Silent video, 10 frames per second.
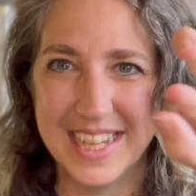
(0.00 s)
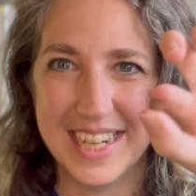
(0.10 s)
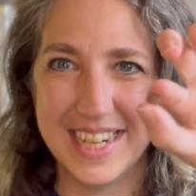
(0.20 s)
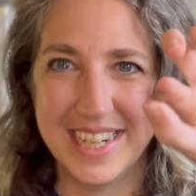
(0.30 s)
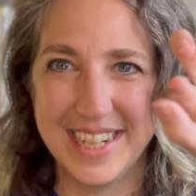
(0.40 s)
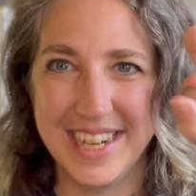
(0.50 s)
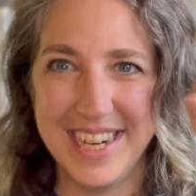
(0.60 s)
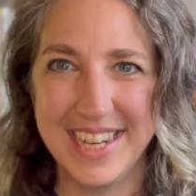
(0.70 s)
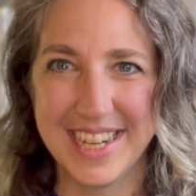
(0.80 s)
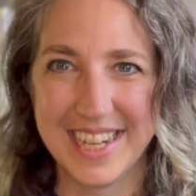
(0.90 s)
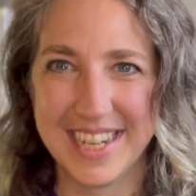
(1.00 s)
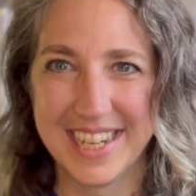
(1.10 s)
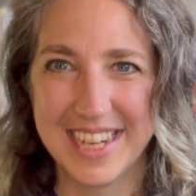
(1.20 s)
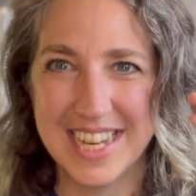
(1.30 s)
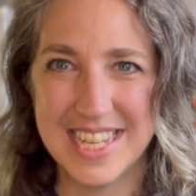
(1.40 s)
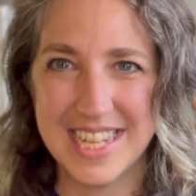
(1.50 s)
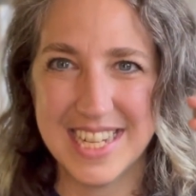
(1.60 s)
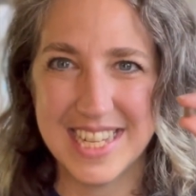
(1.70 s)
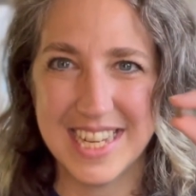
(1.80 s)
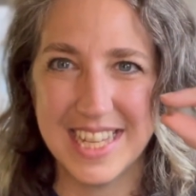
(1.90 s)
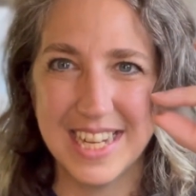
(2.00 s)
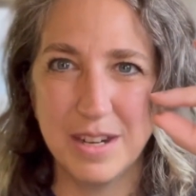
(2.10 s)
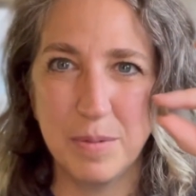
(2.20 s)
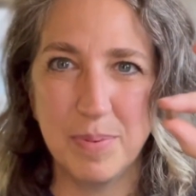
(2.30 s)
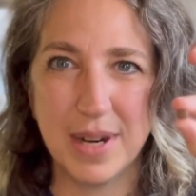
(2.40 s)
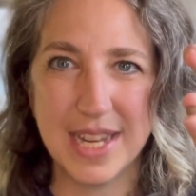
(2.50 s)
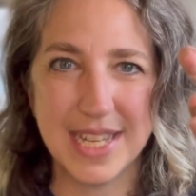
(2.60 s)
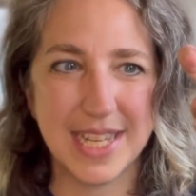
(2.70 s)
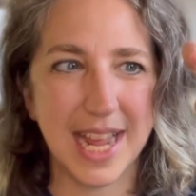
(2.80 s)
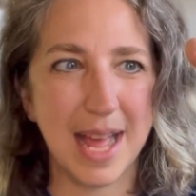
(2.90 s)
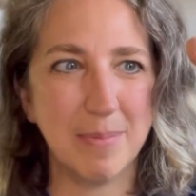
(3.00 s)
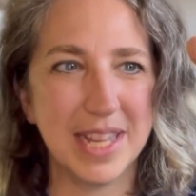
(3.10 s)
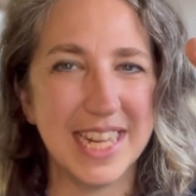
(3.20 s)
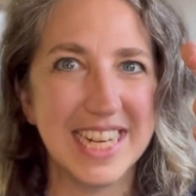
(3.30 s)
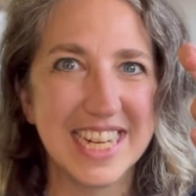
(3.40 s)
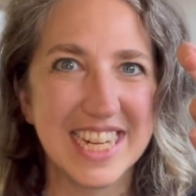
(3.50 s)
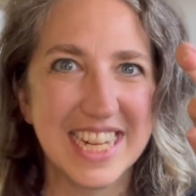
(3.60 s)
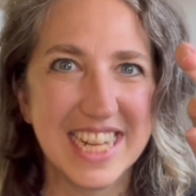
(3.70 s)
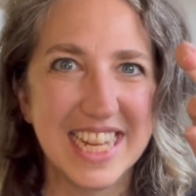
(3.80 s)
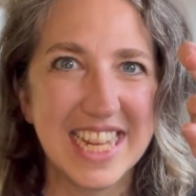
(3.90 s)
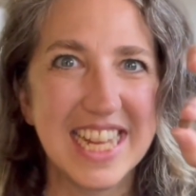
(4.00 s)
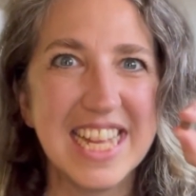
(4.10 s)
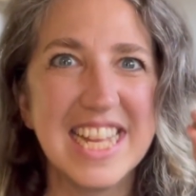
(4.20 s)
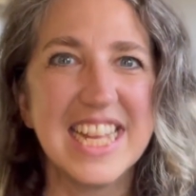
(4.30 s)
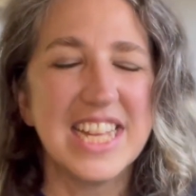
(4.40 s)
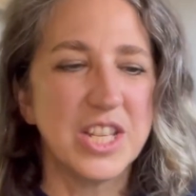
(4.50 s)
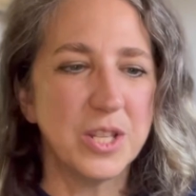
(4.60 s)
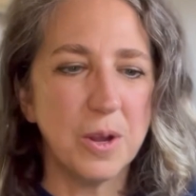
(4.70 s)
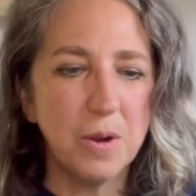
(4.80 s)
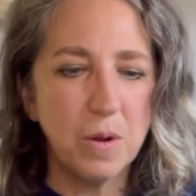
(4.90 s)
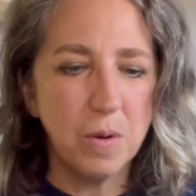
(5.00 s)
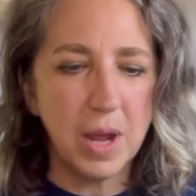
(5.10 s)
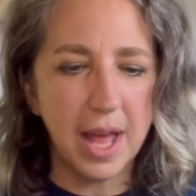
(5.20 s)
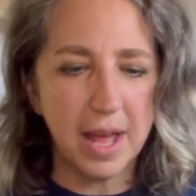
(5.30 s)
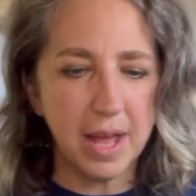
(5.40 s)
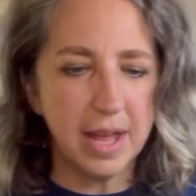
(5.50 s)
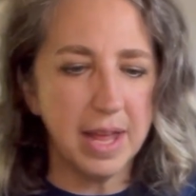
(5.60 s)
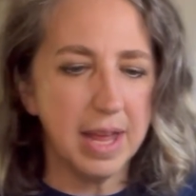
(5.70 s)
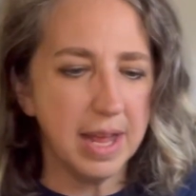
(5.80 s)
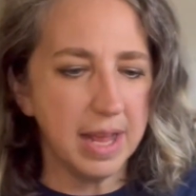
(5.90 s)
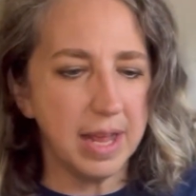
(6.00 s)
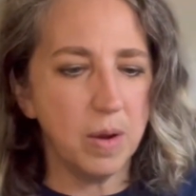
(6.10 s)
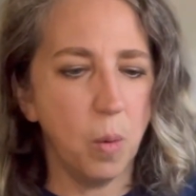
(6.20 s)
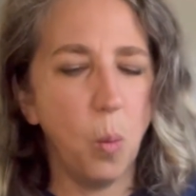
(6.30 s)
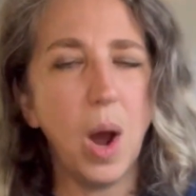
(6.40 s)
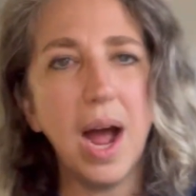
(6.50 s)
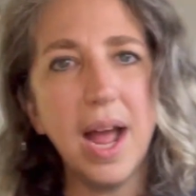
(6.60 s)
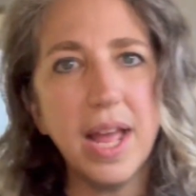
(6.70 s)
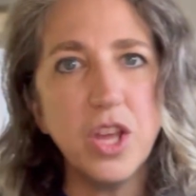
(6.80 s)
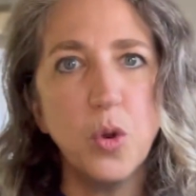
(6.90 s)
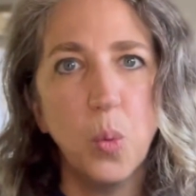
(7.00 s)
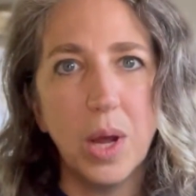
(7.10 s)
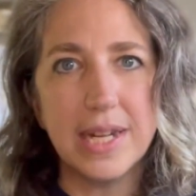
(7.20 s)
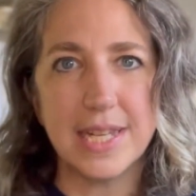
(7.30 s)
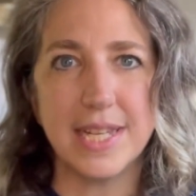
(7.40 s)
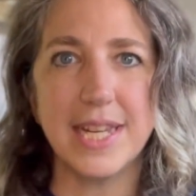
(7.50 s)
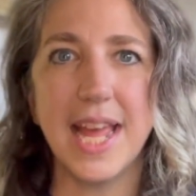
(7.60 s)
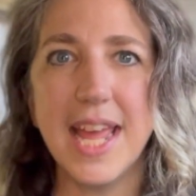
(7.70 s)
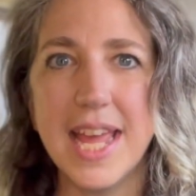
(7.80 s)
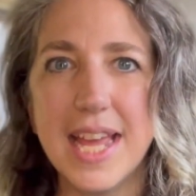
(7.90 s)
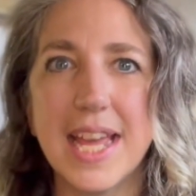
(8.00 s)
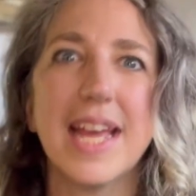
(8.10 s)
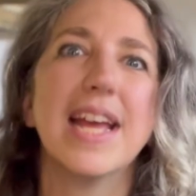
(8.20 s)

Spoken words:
All right. It's just a little pressed tablet. So why you want to take